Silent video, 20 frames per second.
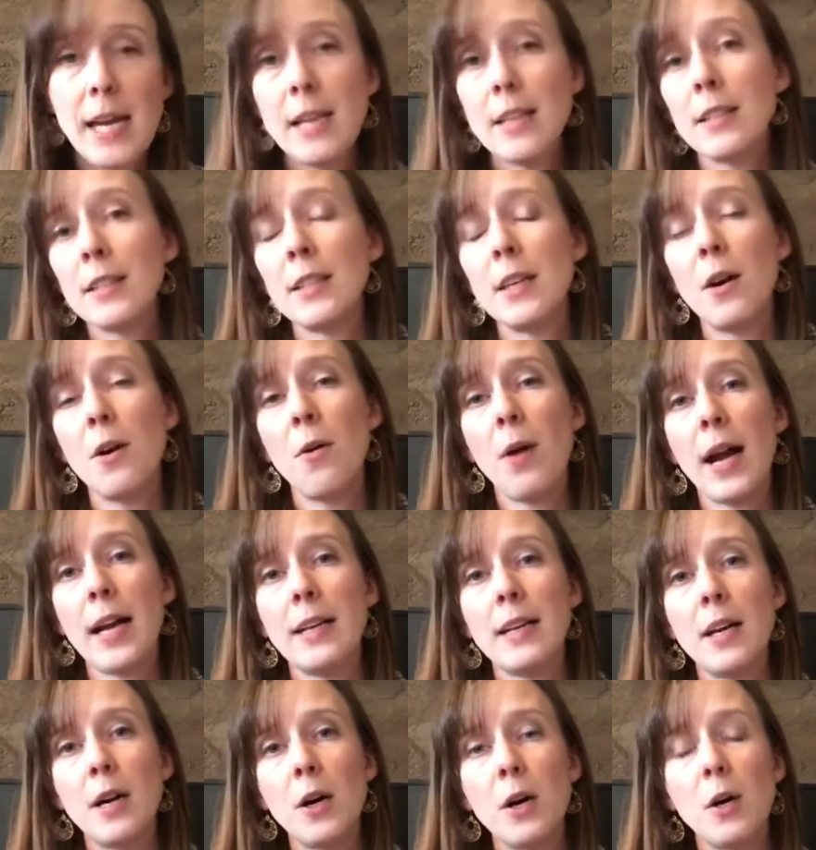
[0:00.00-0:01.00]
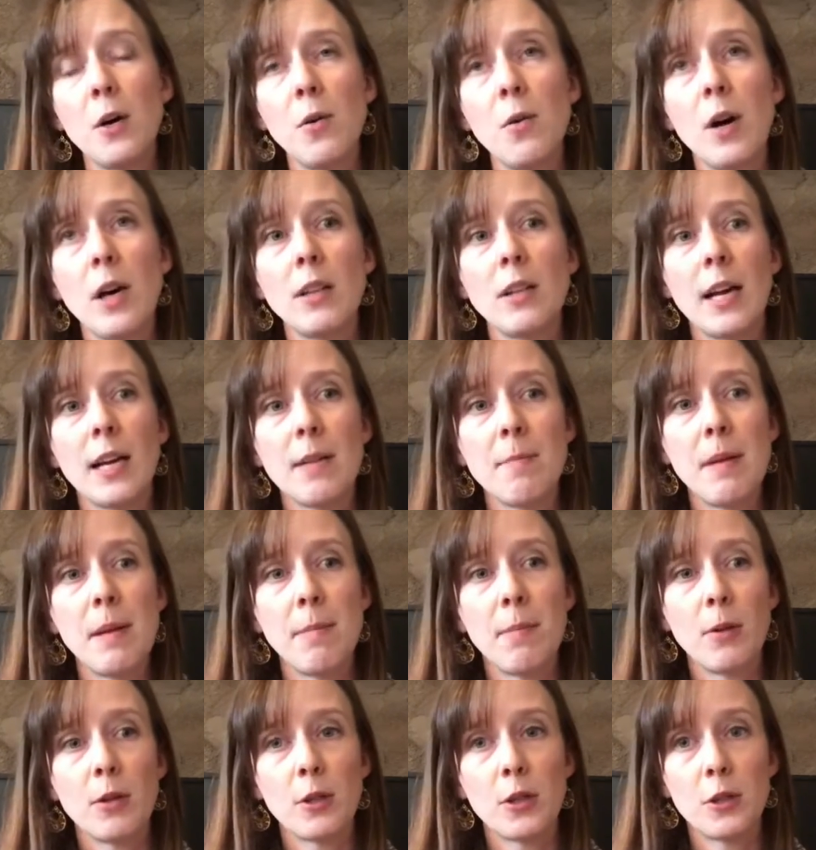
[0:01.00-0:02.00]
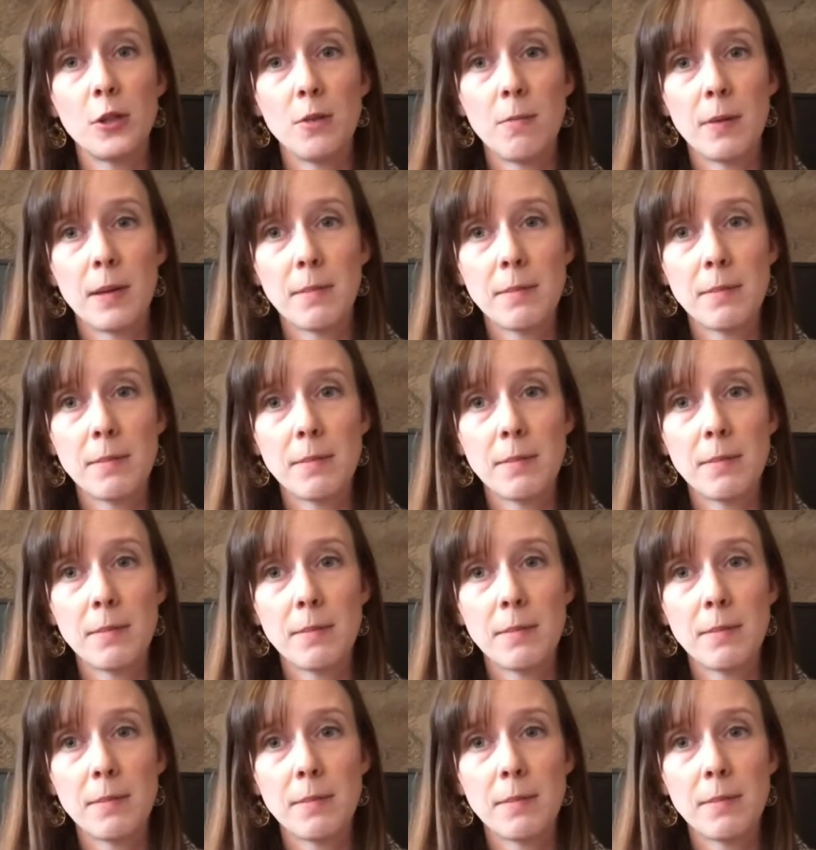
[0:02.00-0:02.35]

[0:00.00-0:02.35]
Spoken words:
So I know a lot of people are super